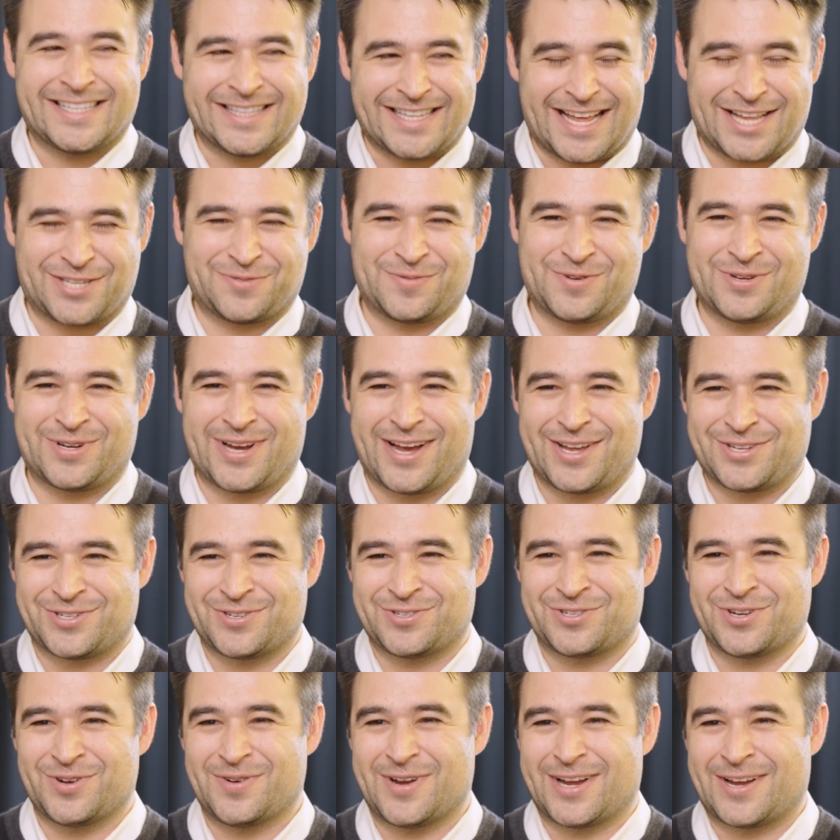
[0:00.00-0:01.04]
And that's what you guys are
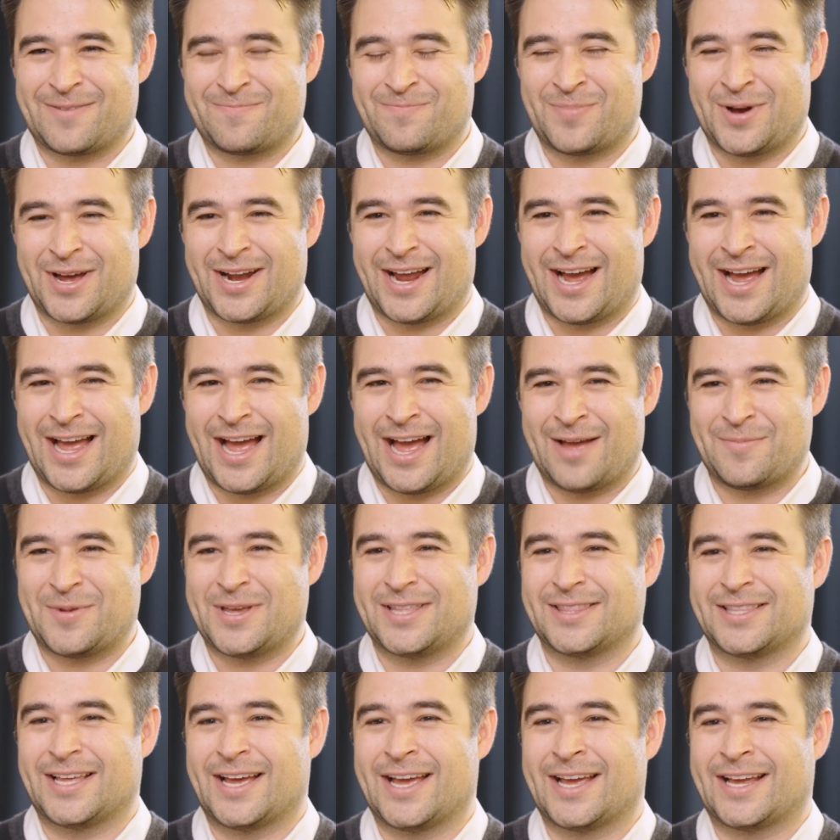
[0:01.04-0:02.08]
doing. But I
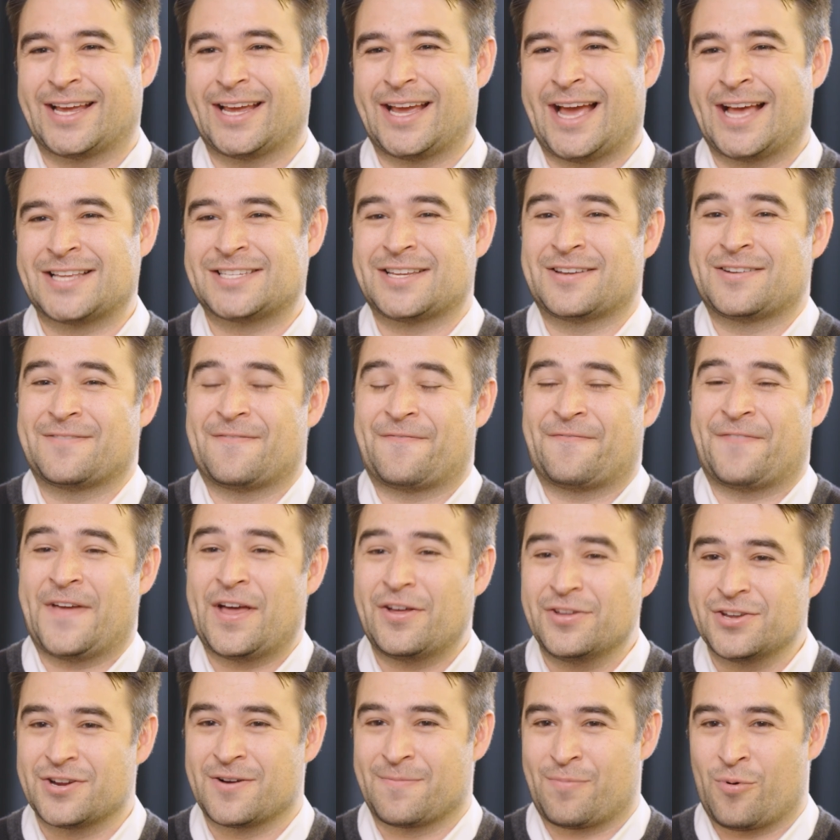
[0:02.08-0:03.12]
mean, like, as a
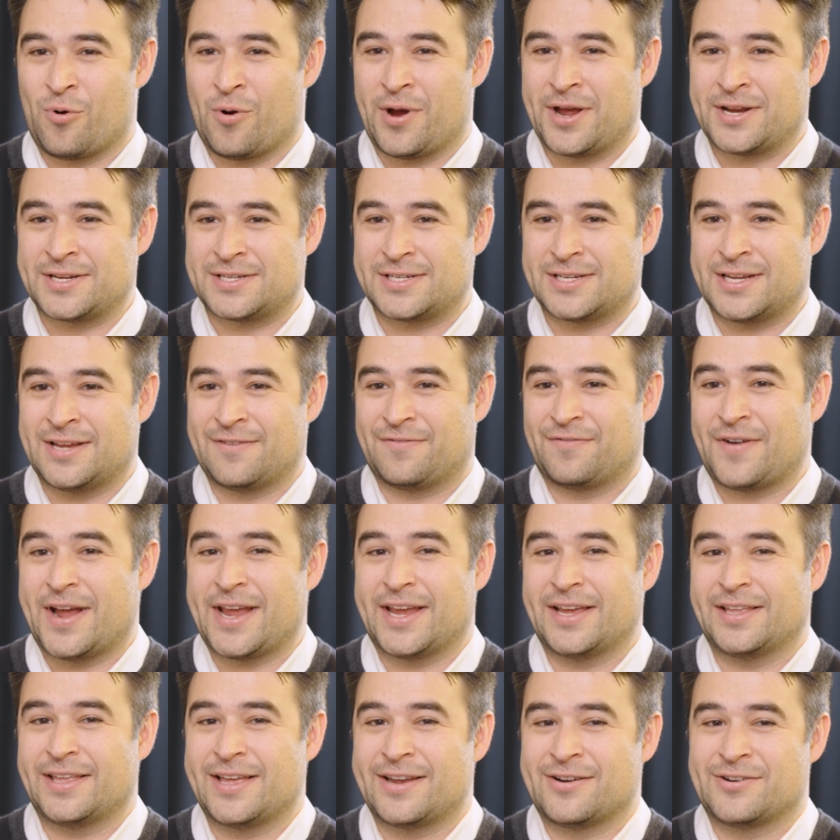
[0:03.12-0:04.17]
failure point, if
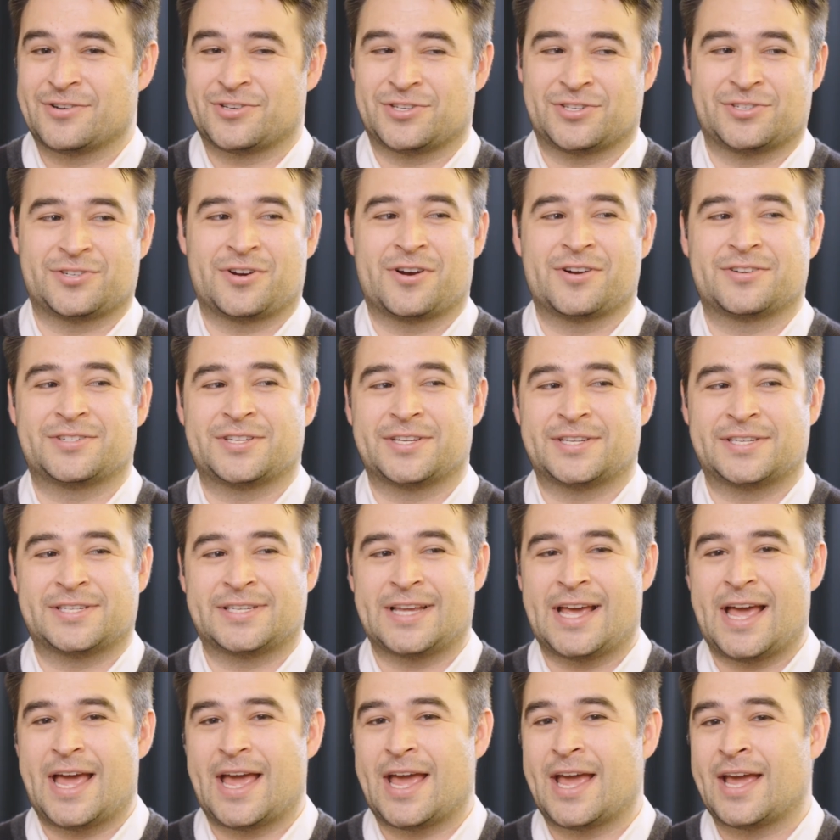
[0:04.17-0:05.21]
regulators start to
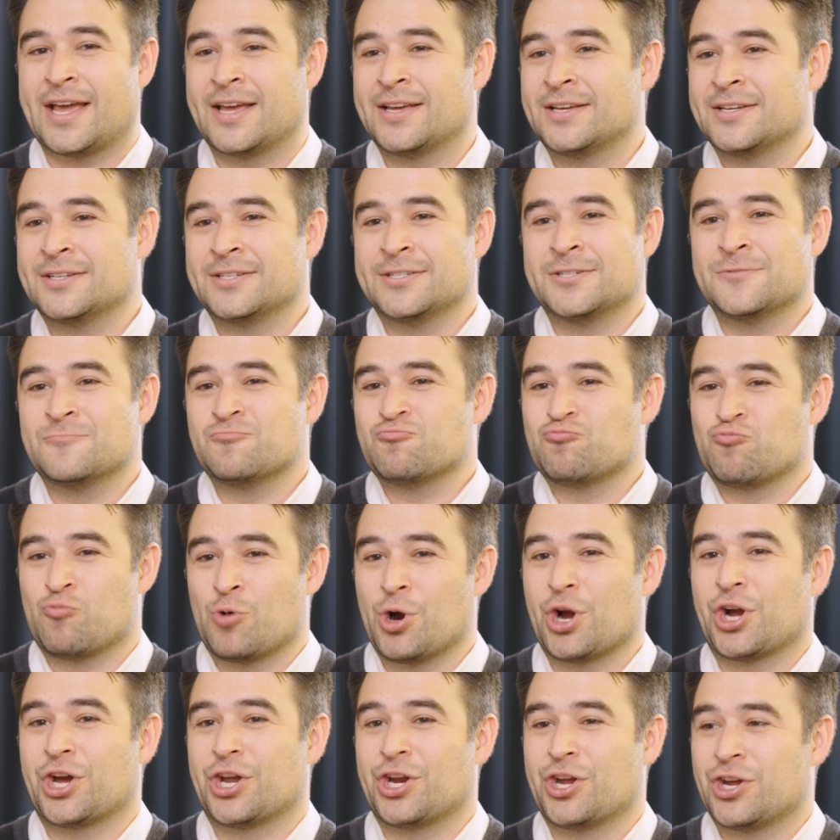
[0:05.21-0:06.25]
say,
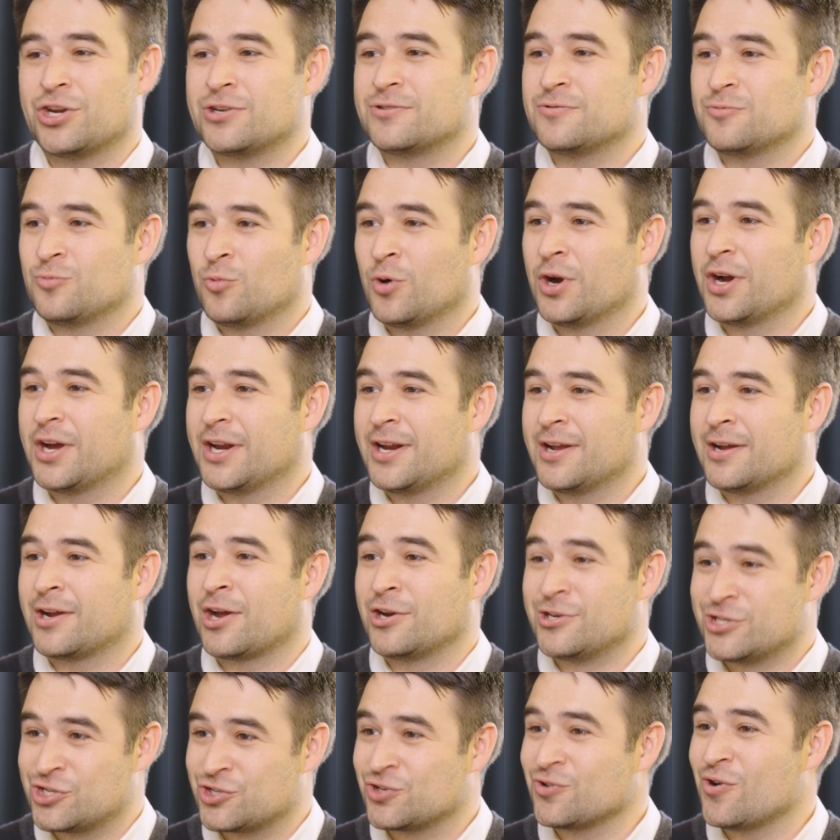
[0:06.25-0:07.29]
we're gonna
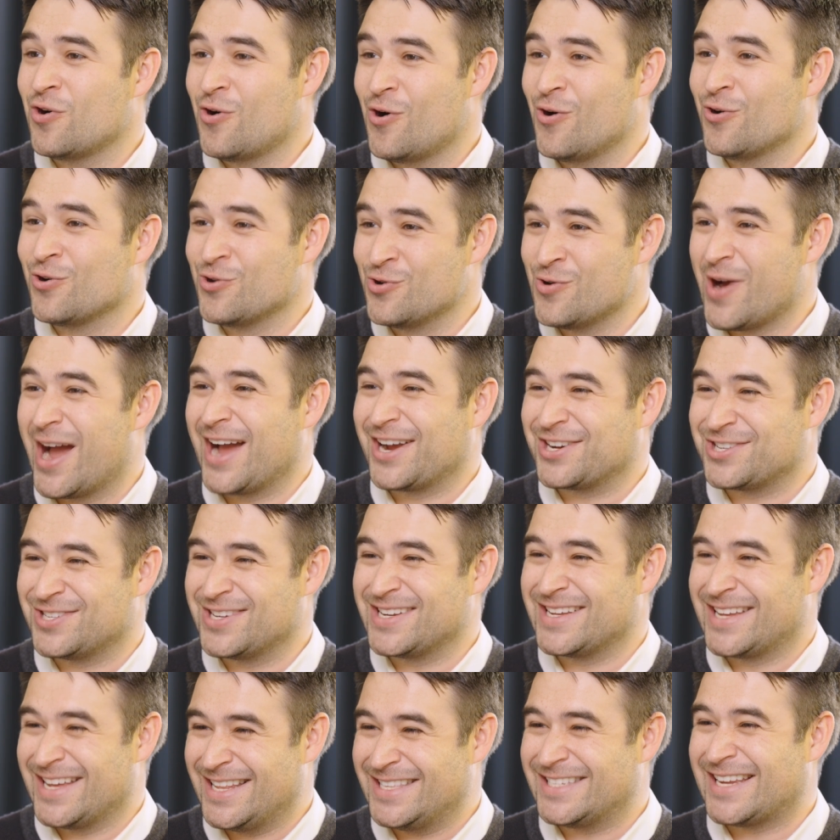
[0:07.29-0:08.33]
control who
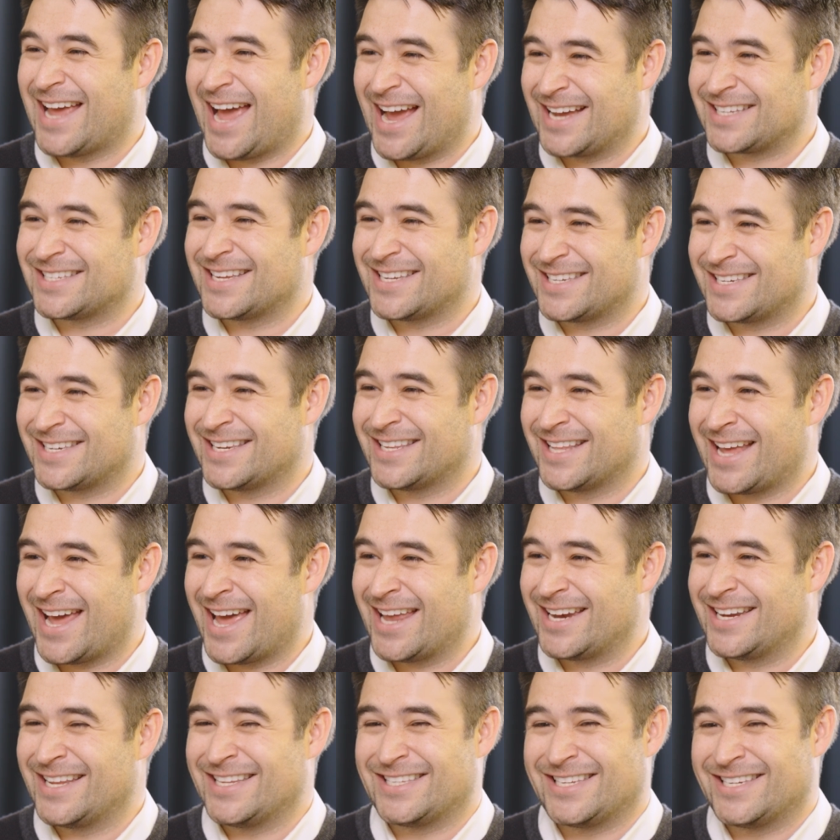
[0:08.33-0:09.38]
actually gets access to
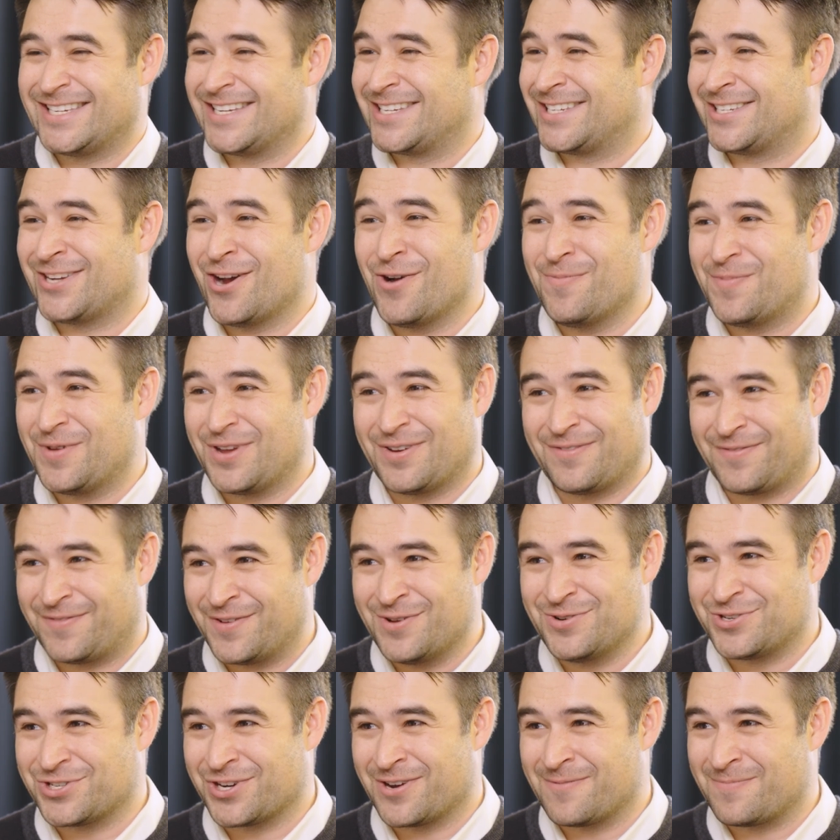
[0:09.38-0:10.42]
that, it's a dystopian
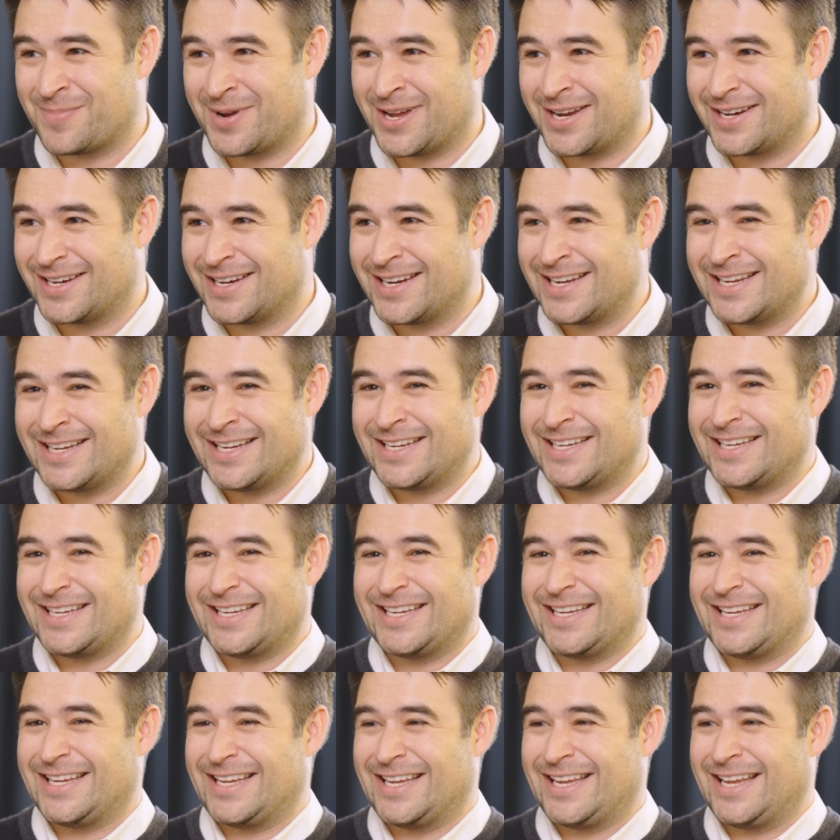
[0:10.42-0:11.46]
future, but
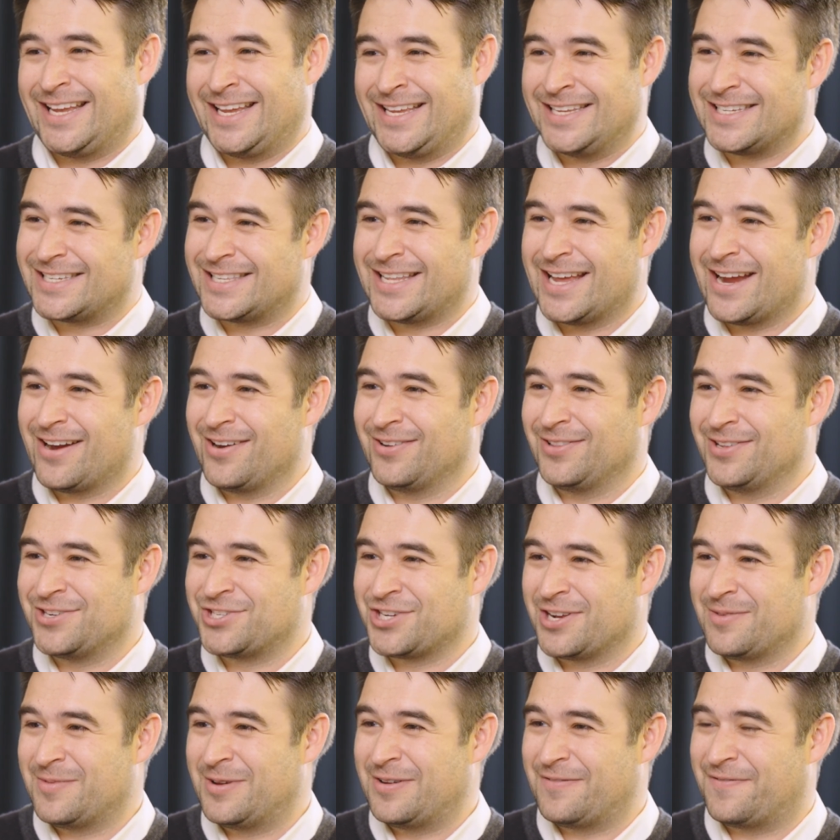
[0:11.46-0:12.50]
is there
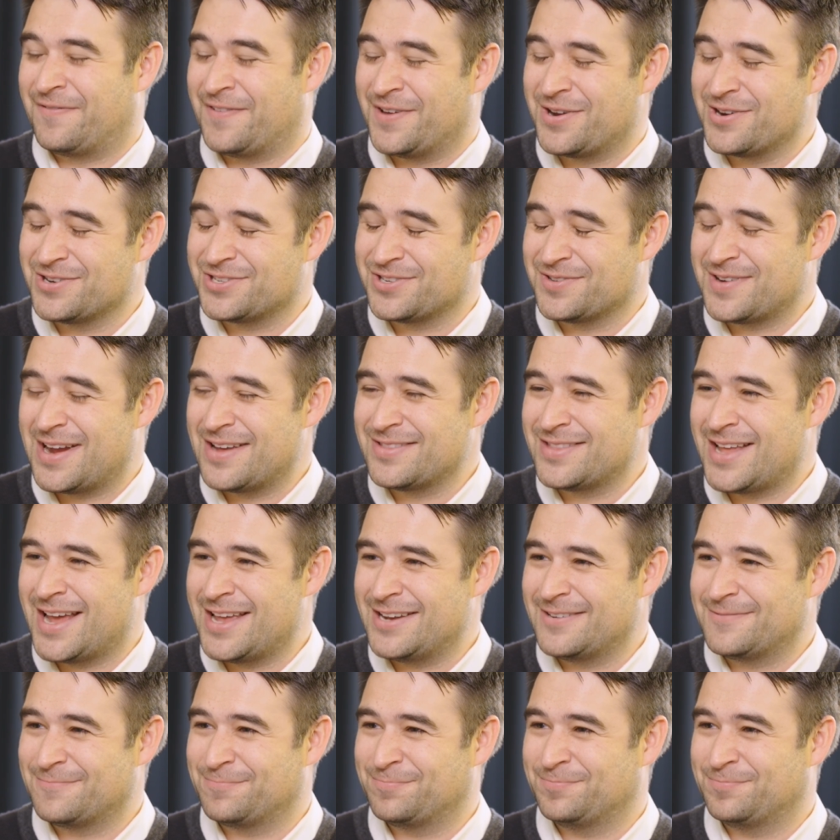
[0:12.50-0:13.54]
legitimate fears around that?